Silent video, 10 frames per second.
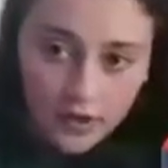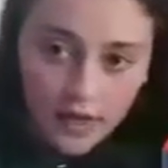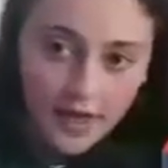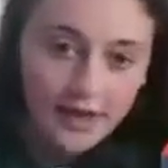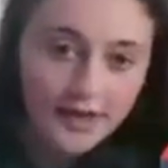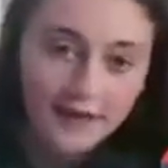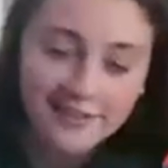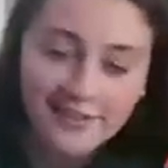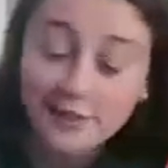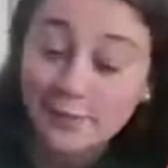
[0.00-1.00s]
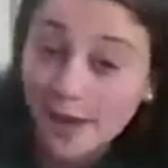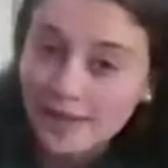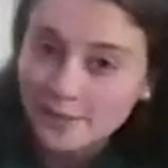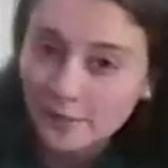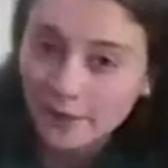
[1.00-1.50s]
And the
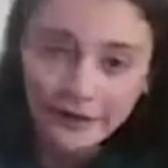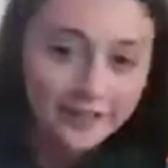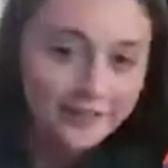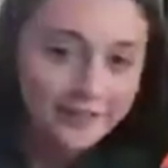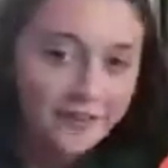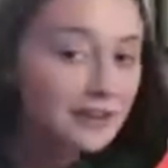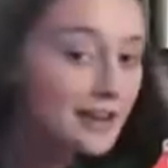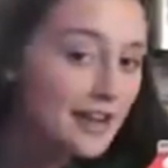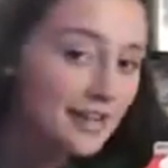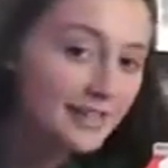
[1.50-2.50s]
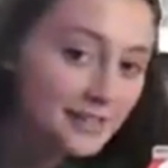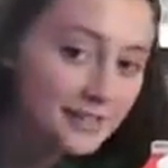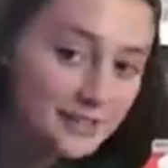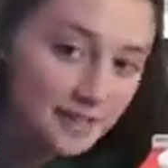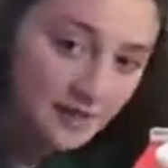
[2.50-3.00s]
best part is
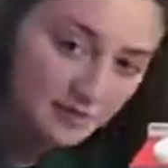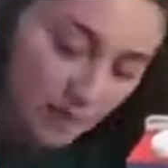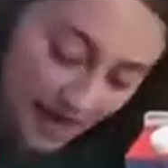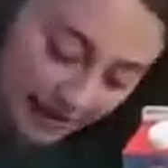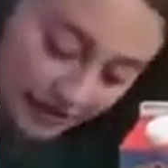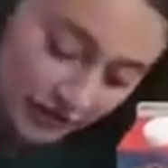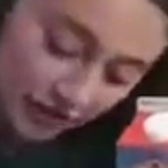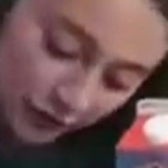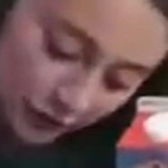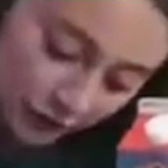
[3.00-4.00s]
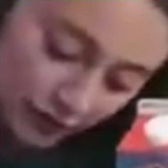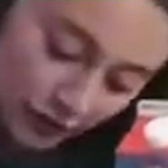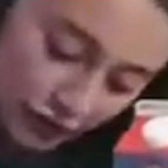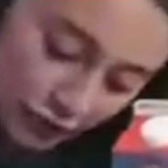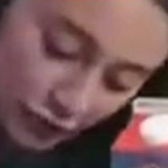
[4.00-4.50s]
the package of
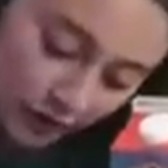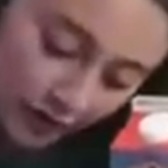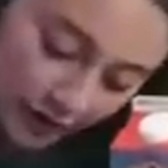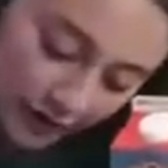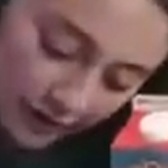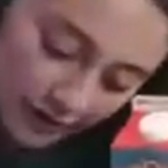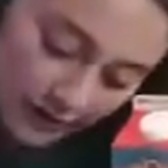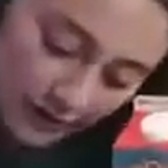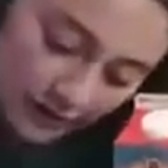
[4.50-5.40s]
crushed Oreos.